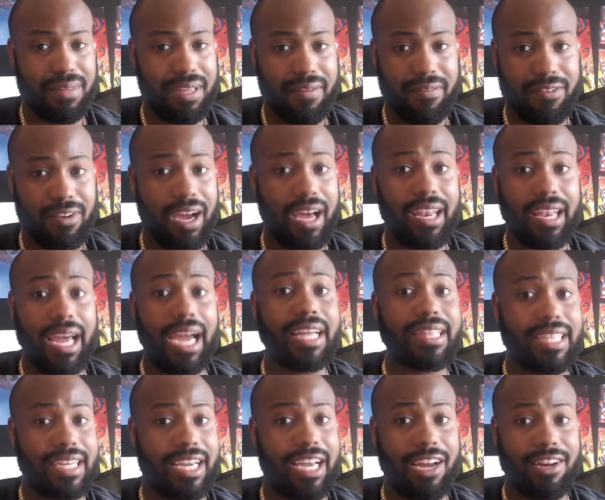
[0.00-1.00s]
Even though I like
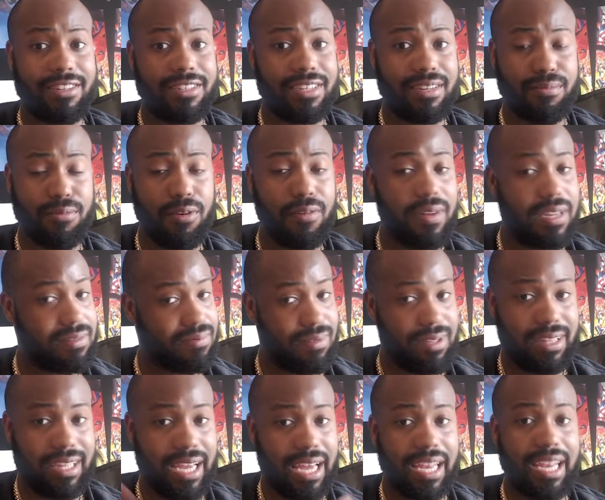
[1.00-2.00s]
the characters in the movie, that's one
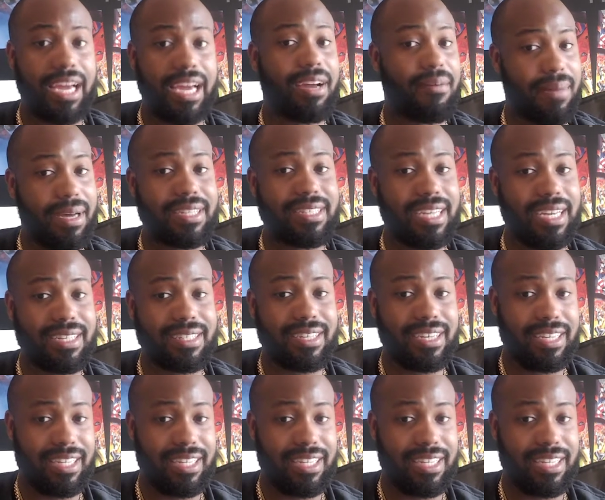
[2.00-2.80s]
thing I like about James Gunn.